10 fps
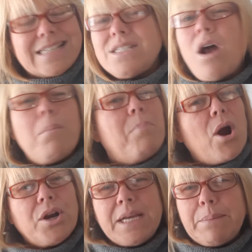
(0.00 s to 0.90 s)
not
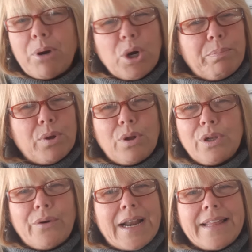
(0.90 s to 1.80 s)
Barney
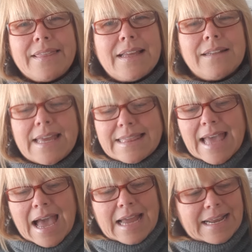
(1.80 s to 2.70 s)
purple or anything like
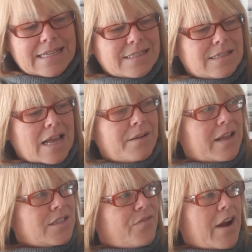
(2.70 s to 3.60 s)
that.
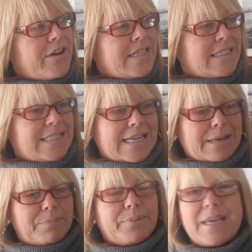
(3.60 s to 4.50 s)
It's very
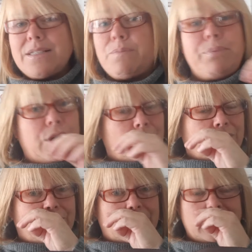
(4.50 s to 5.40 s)
deep. It's
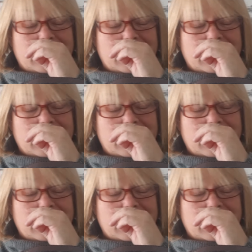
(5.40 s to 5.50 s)
beautiful.